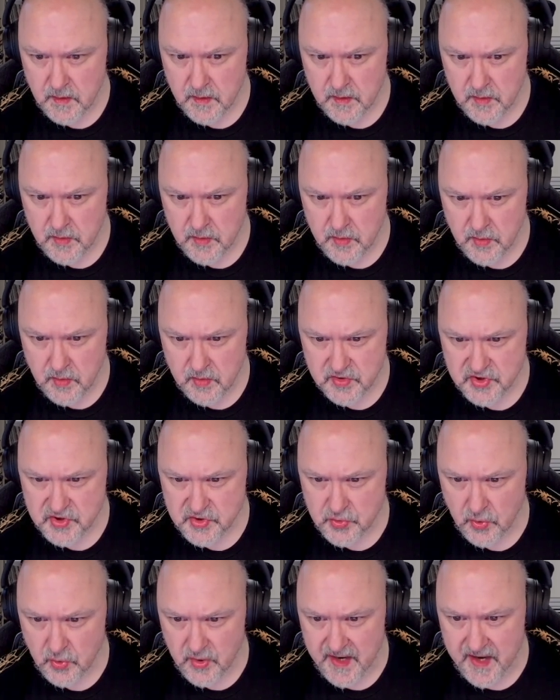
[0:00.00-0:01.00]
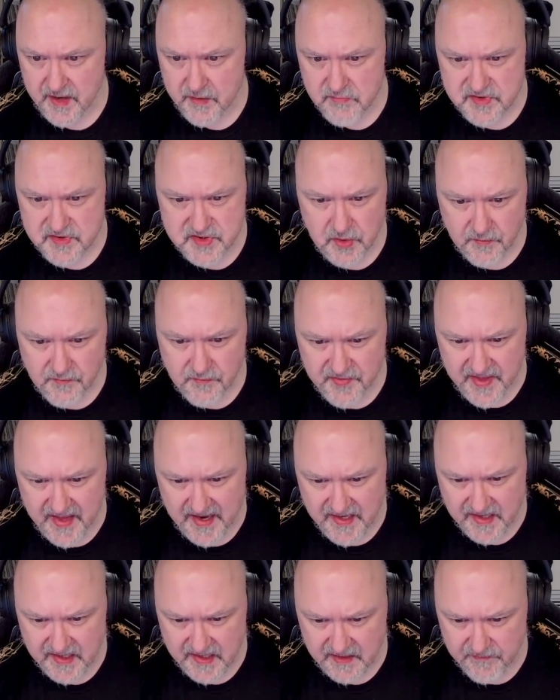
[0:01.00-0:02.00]
Not sure how to resolve
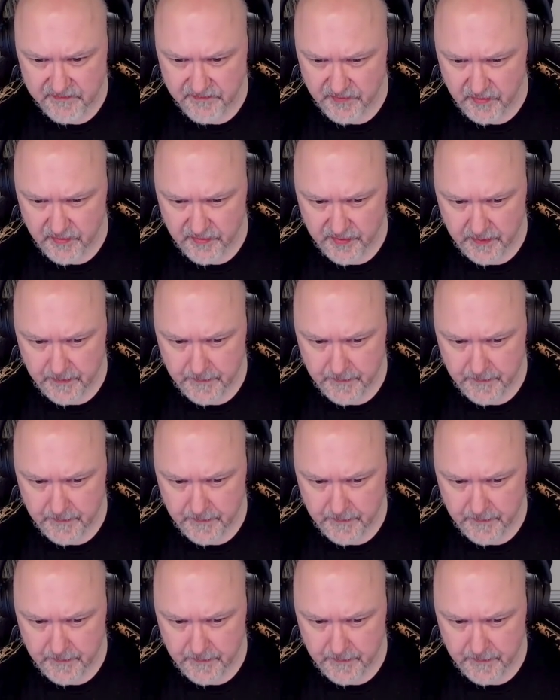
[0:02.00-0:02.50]
that any further.